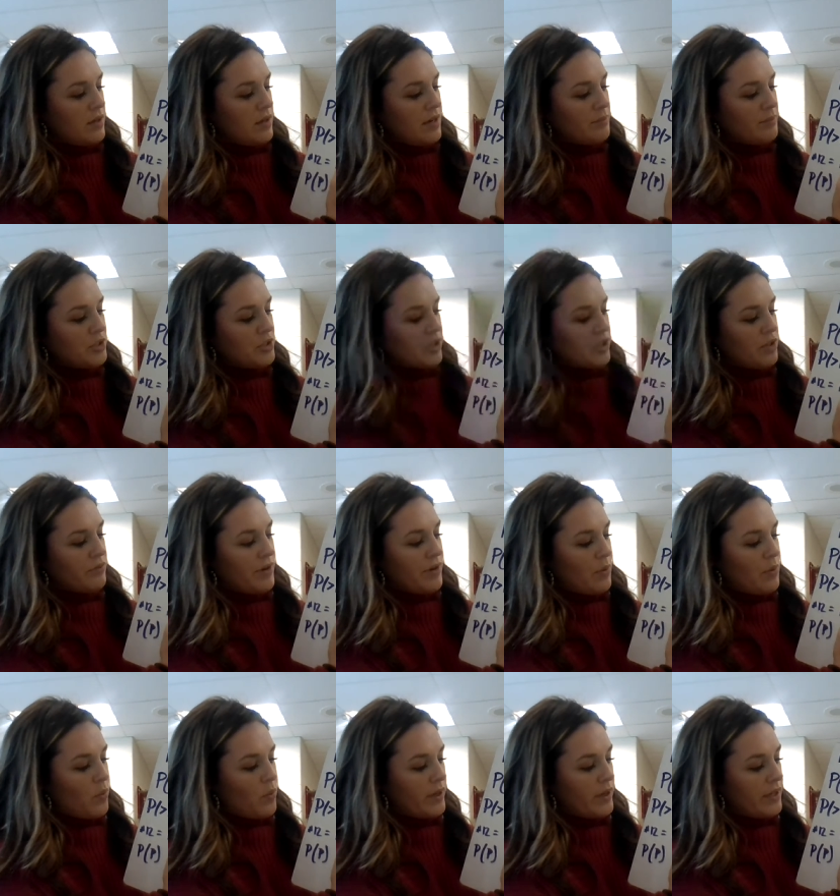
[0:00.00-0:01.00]
and I'm just going to
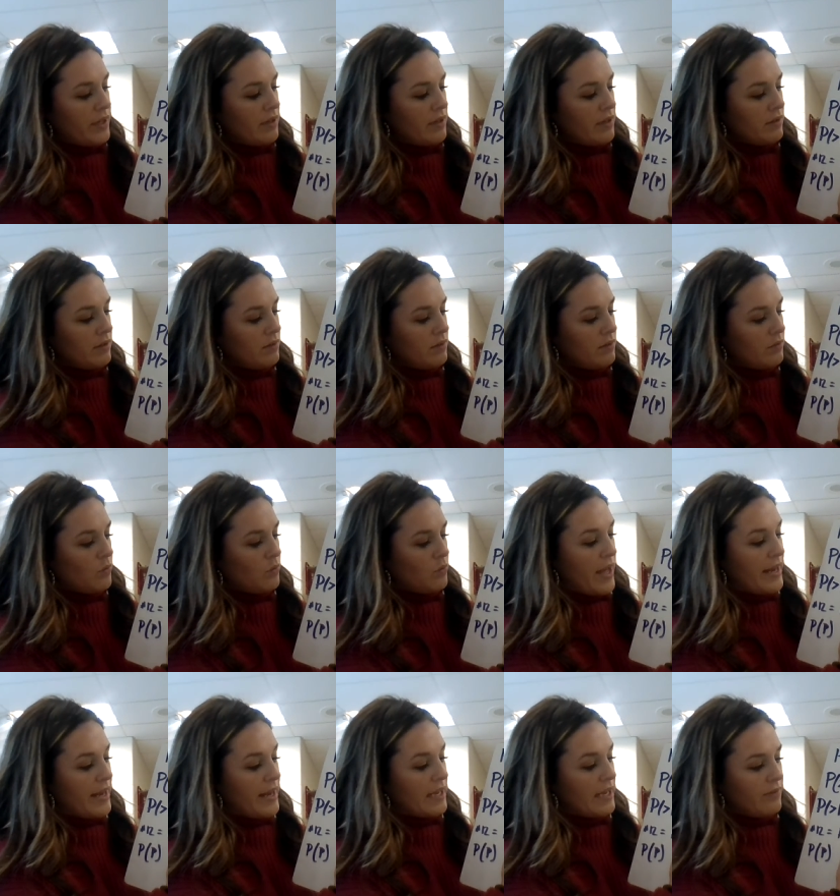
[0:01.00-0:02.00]
write WID
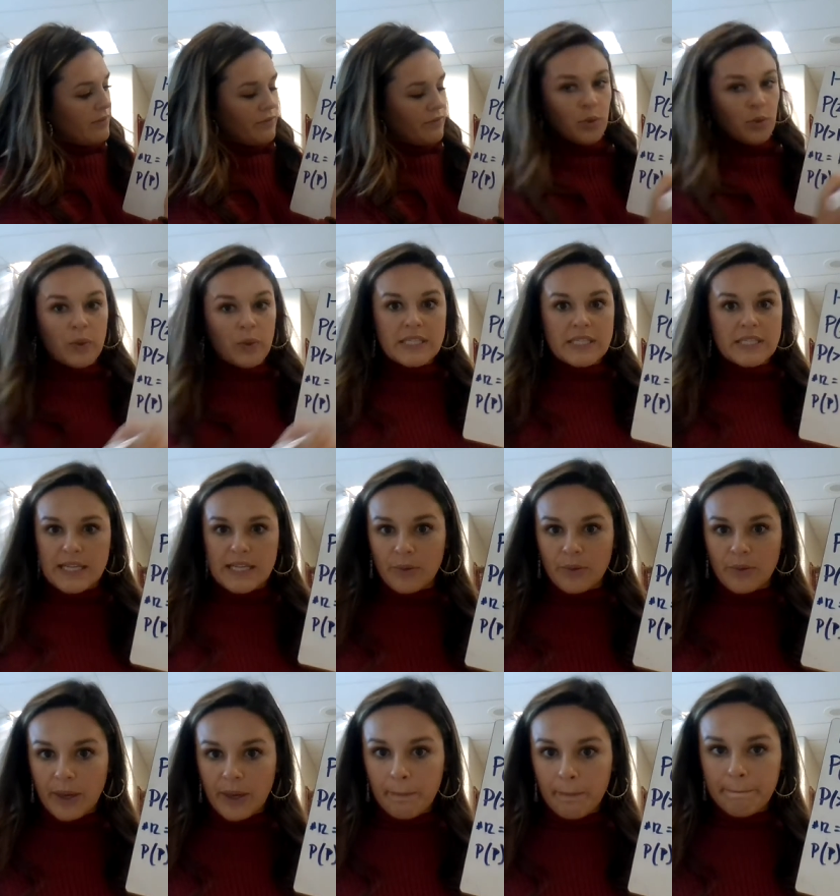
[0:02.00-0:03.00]
for Wednesday,
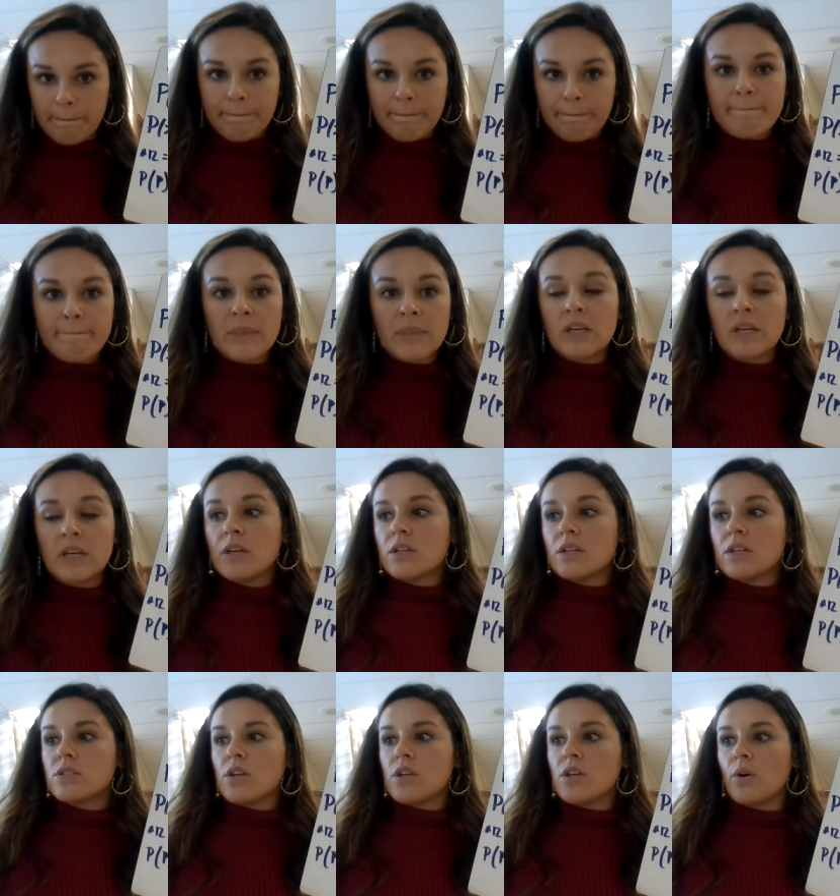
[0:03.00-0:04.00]
okay?
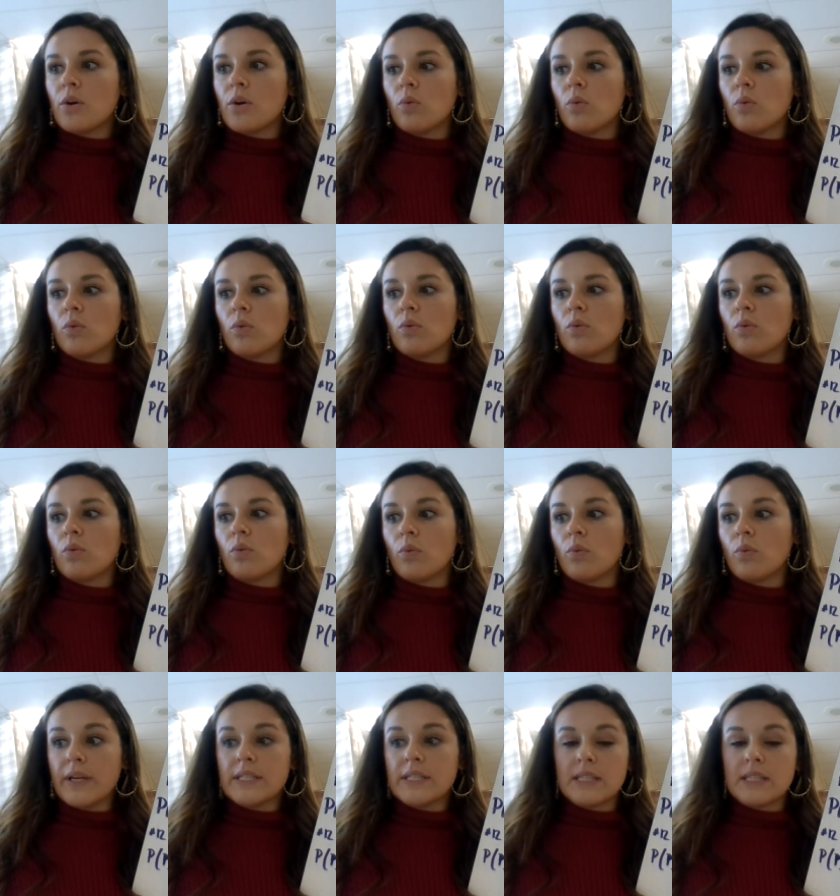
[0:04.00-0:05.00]
So
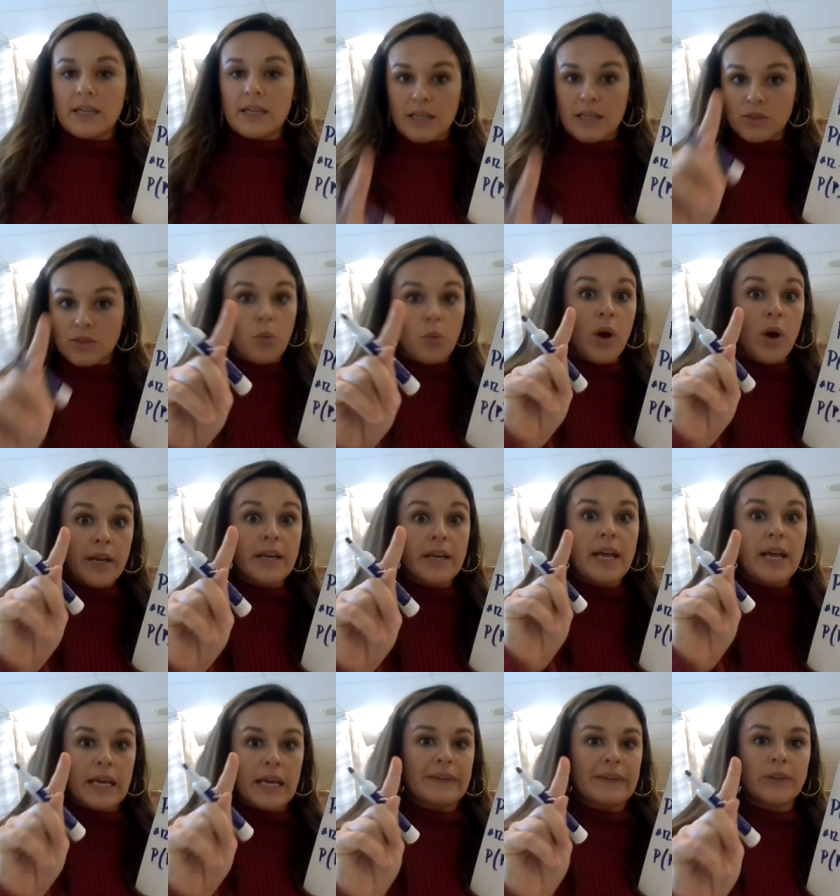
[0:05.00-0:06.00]
Wednesday is one
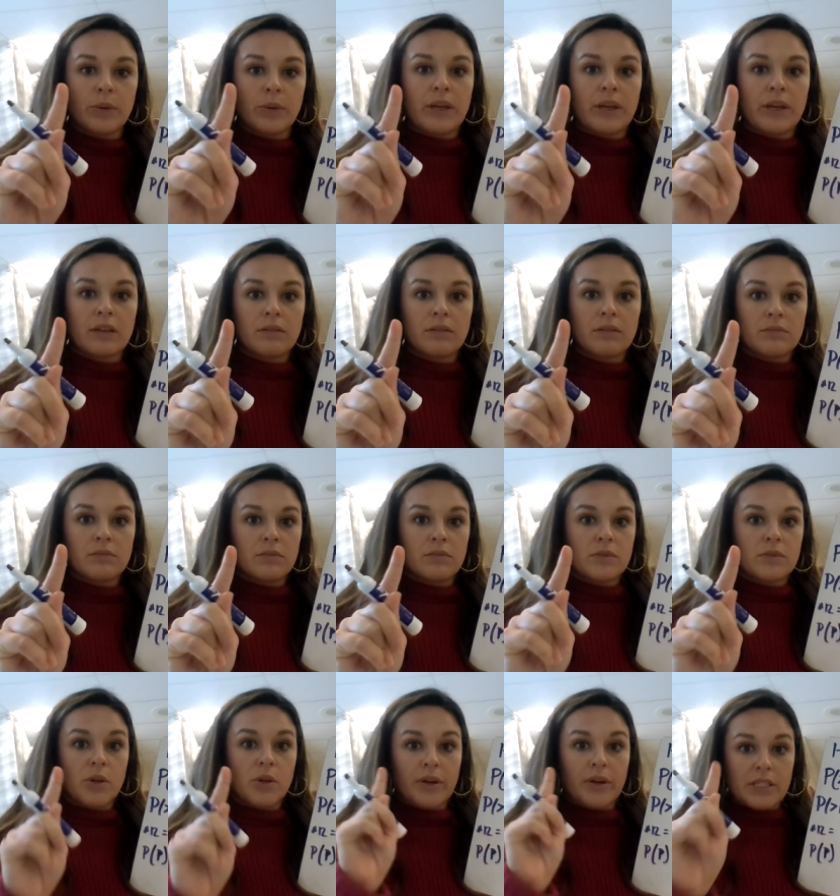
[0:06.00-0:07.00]
day of the week.
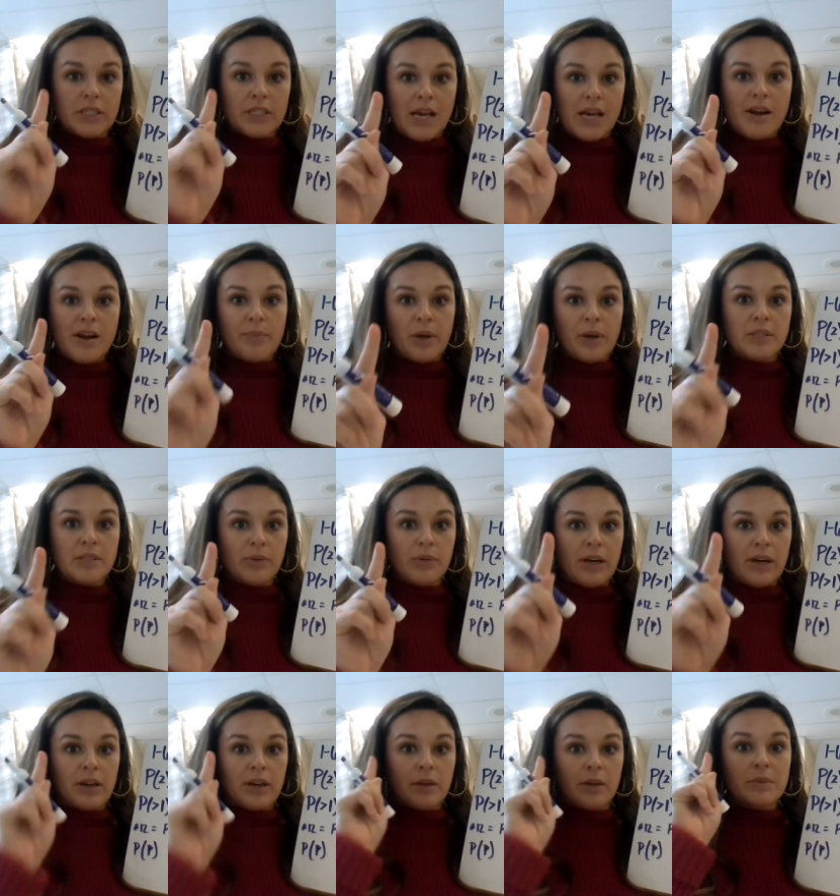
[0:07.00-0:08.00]
So our desired possible
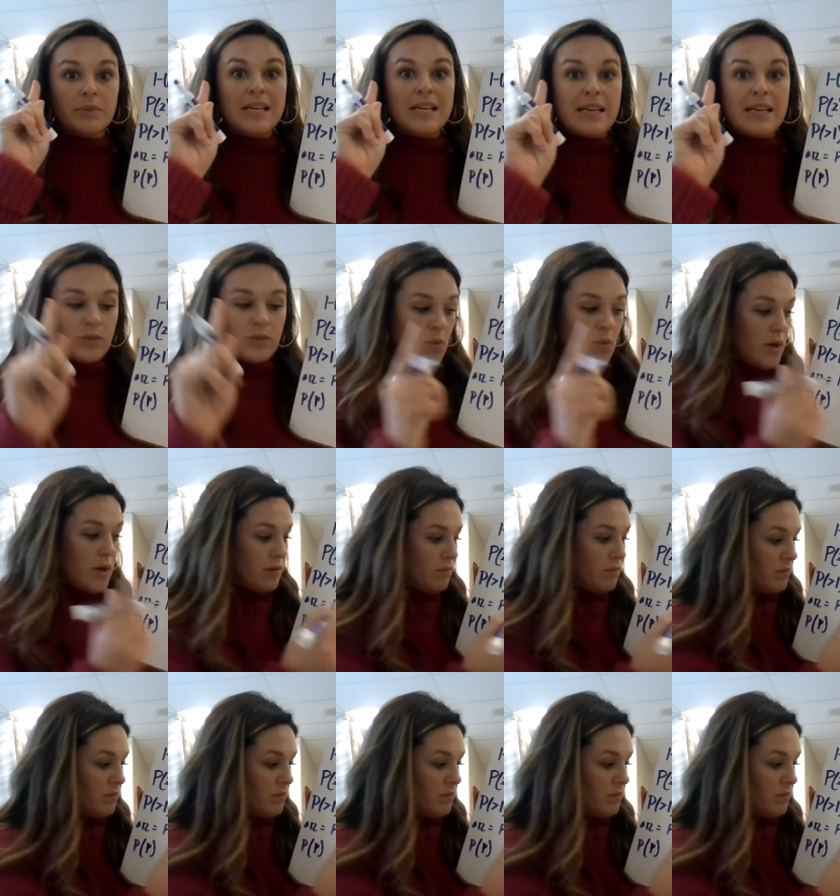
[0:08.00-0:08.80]
outcome is 1.